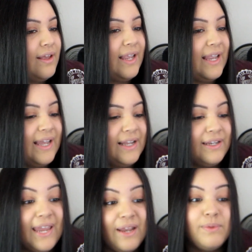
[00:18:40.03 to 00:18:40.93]
And
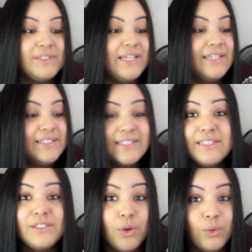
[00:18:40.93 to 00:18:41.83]
Cade was like
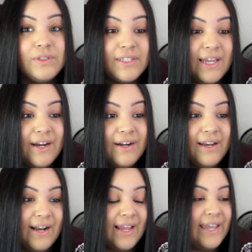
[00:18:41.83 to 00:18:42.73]
so scared,
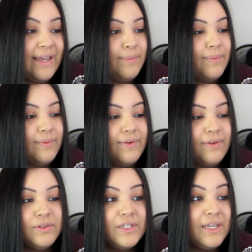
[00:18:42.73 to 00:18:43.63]
and I kept
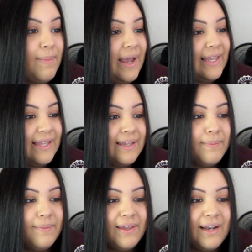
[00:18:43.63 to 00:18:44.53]
looking back at
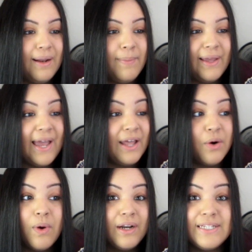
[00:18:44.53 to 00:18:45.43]
him, and I'm like, I
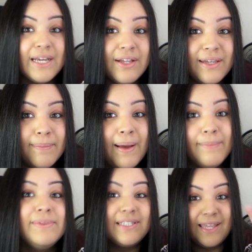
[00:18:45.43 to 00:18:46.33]
don't want to tell him
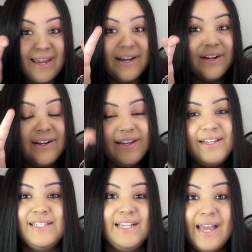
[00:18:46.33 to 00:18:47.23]
I'm scared. And
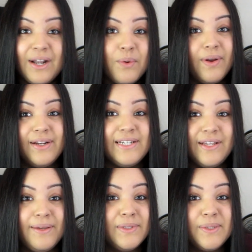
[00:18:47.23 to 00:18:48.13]
he's like, I don't want to tell
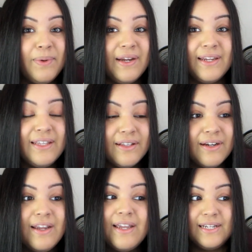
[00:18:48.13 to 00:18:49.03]
him it's a prank either,
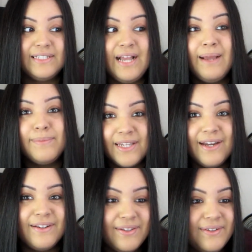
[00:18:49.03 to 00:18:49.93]
because I'm
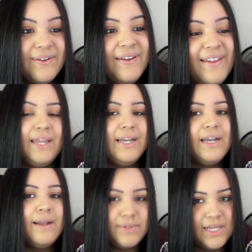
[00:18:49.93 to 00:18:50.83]
scared too. I
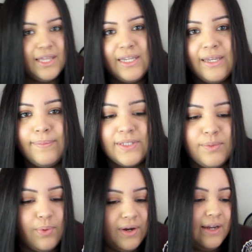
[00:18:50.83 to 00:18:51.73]
ended up telling him it's a
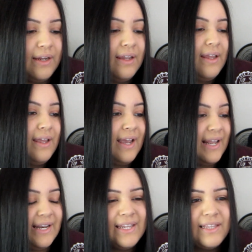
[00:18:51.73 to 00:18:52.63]
prank. I
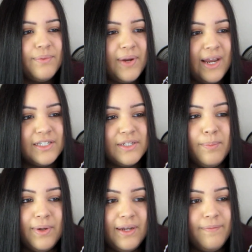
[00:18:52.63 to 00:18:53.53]
didn't get the reaction,
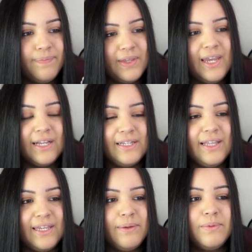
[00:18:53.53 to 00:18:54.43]
but he acted
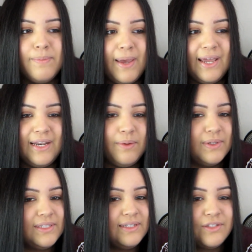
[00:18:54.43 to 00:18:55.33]
like he was mad. He
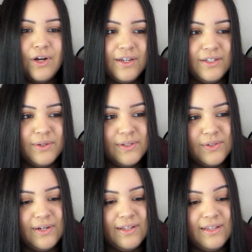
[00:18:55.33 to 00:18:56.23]
wasn't talking to us or
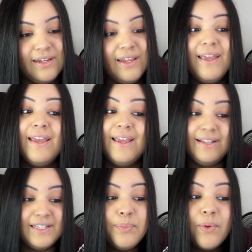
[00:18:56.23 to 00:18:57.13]
anything. At
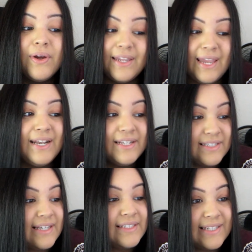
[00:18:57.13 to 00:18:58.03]
this point, Cade is
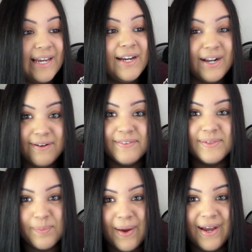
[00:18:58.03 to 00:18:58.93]
like scared out of
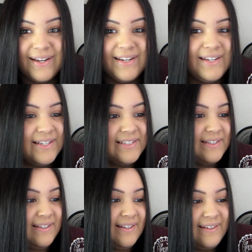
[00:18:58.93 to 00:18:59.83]
his mind. He
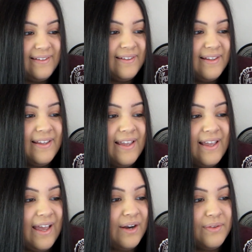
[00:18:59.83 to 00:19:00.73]
doesn't
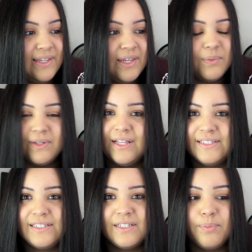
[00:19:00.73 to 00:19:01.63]
I don't think he
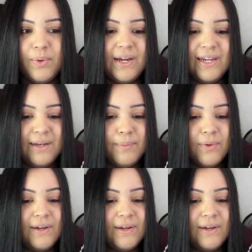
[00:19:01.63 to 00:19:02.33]
realized it was a prank anymore.